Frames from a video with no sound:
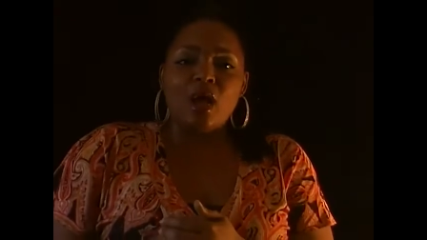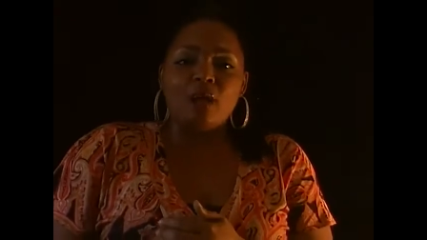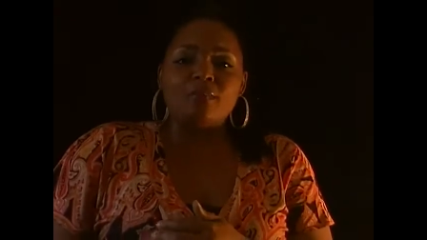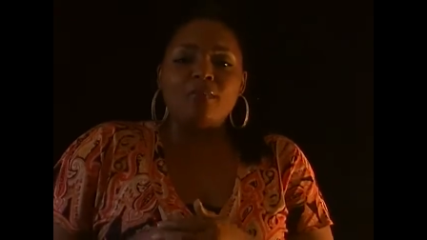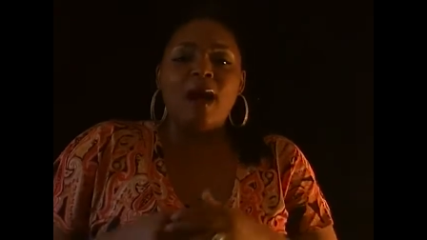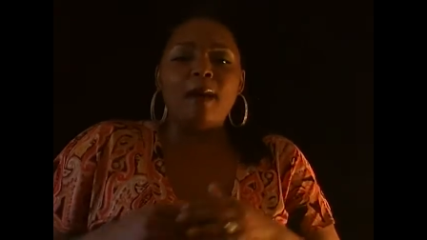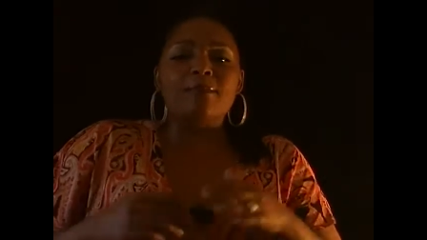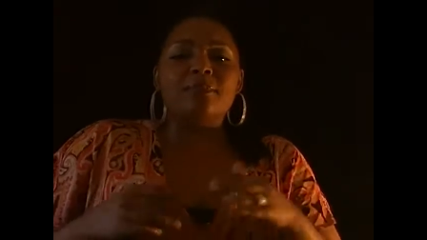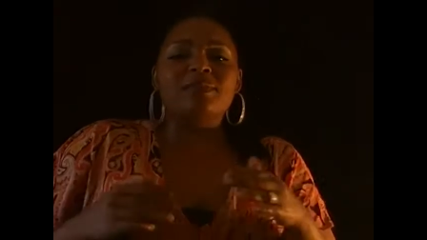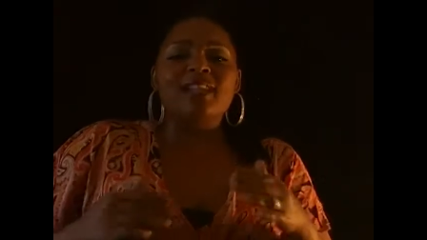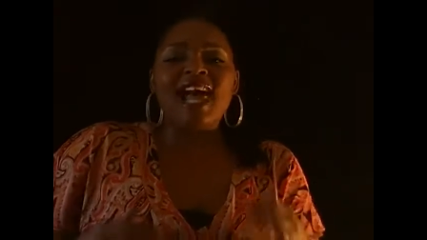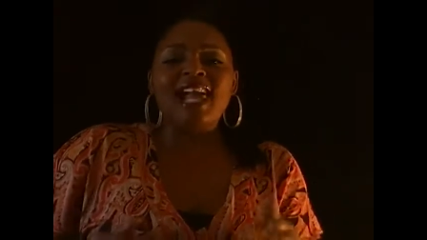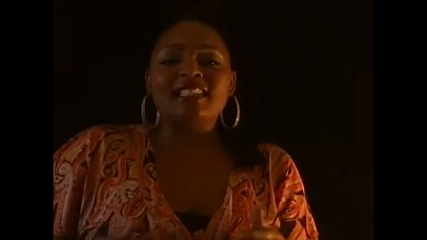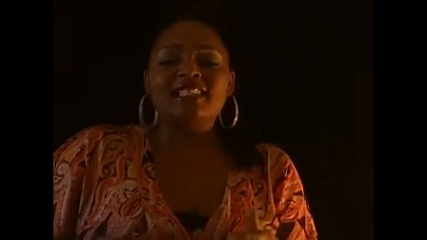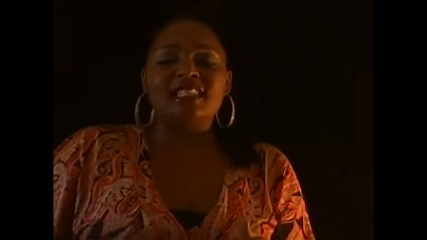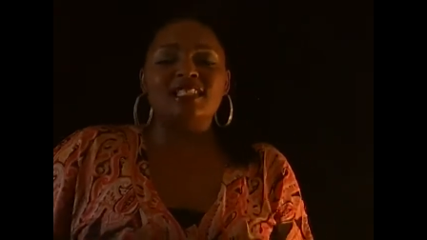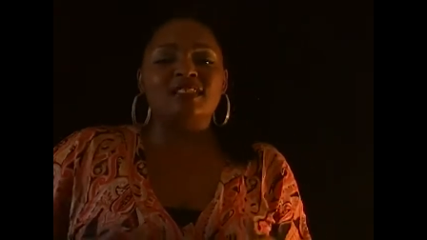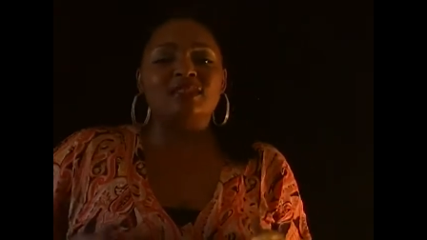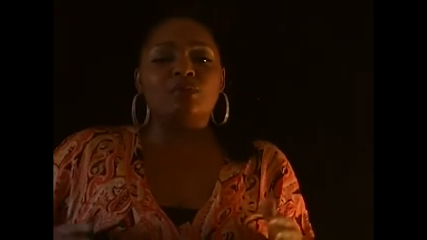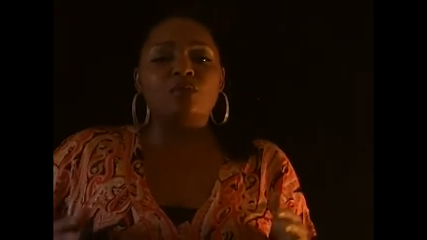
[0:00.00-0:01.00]
My
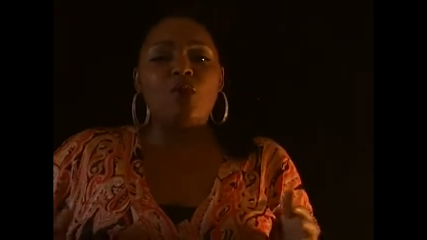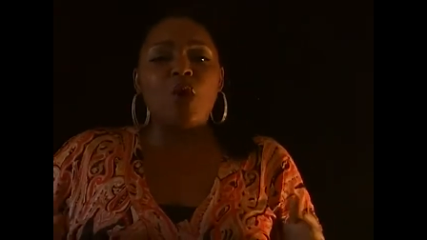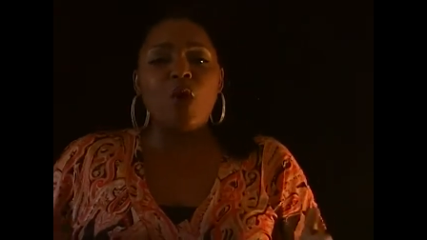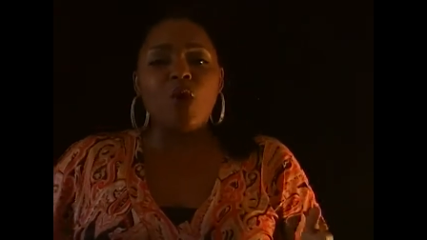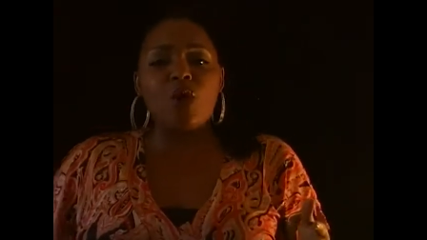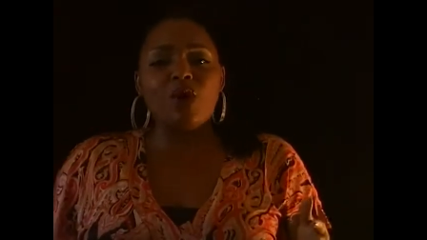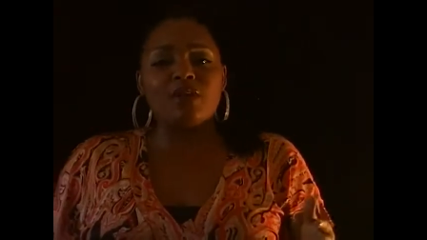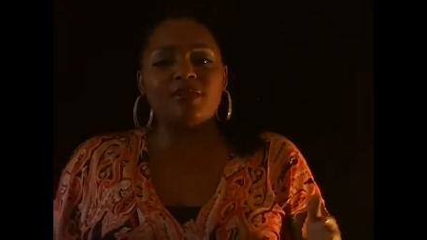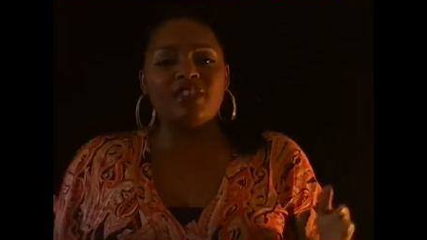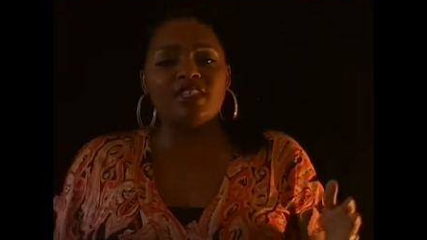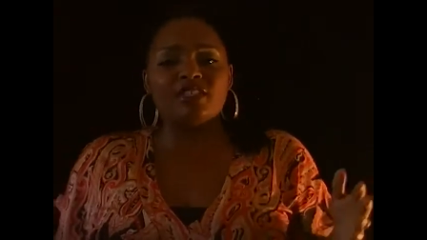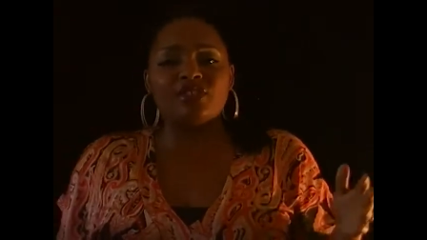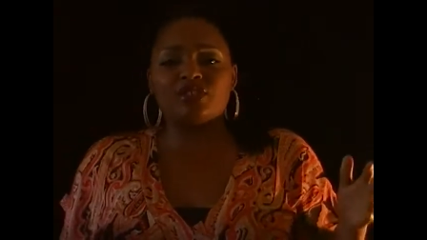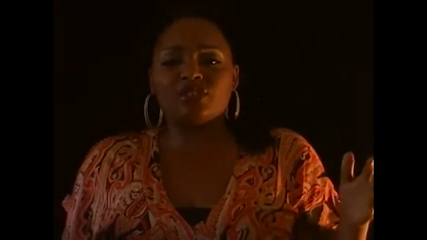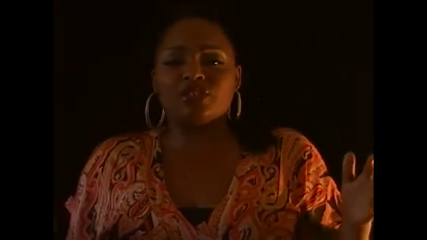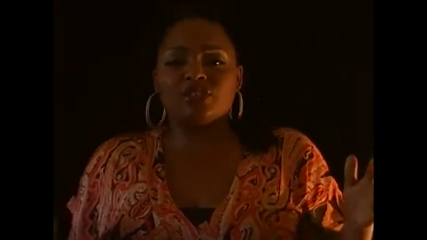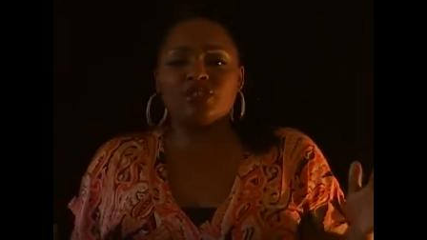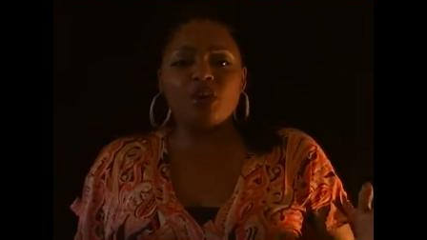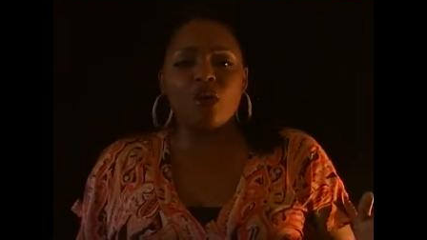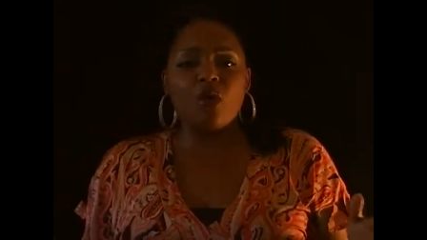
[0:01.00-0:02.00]
black is more than
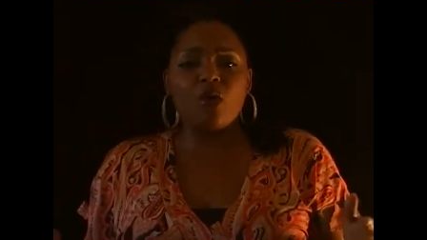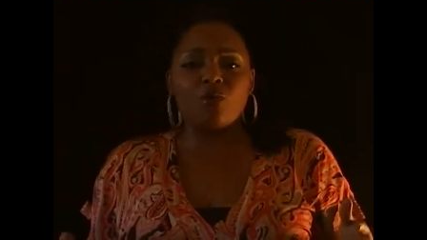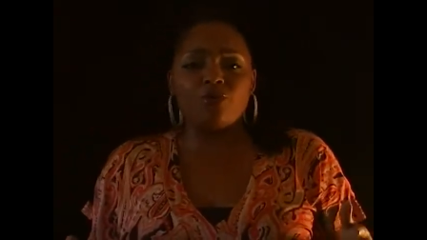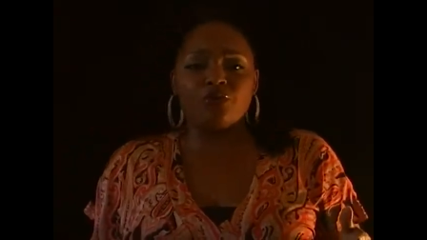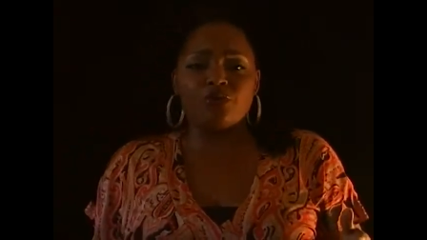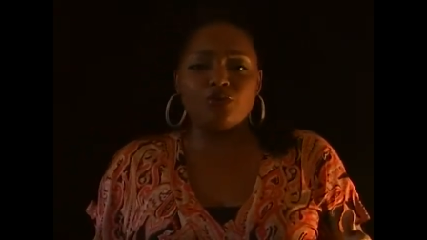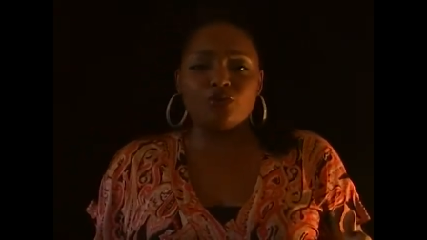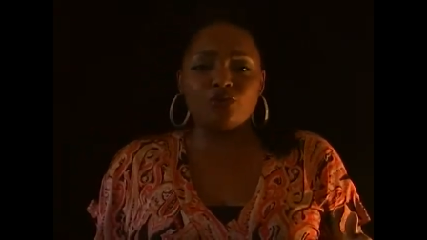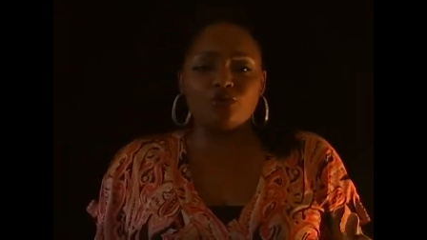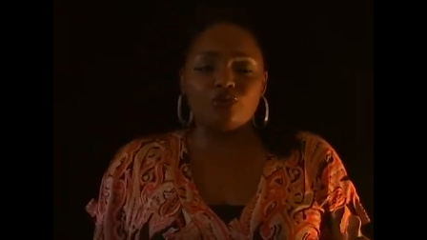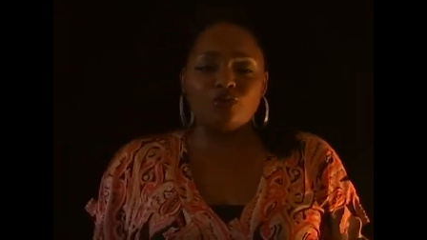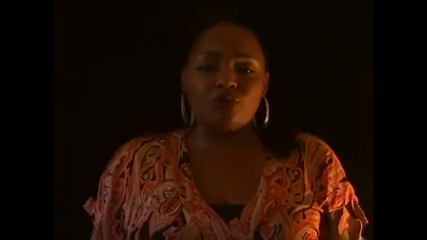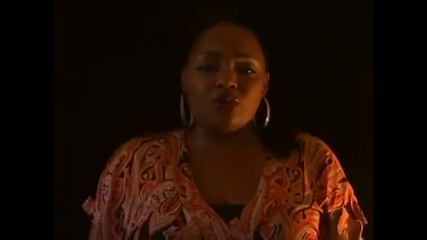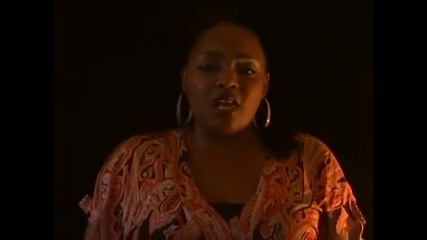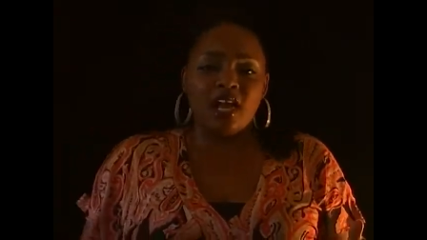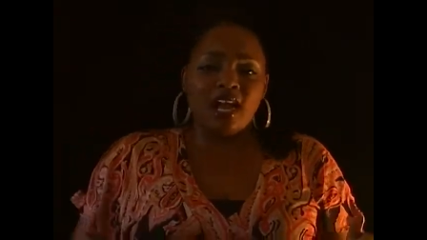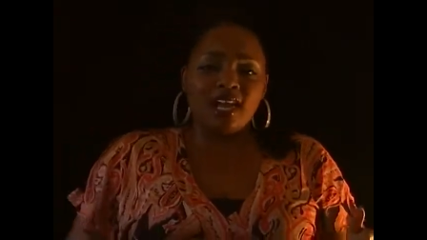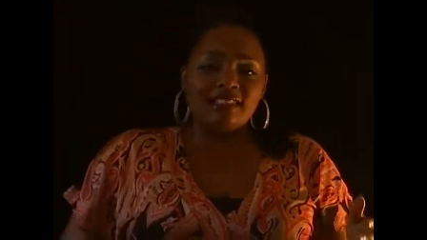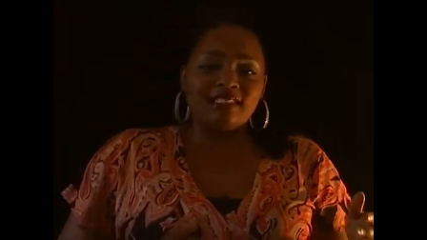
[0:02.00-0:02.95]
soul food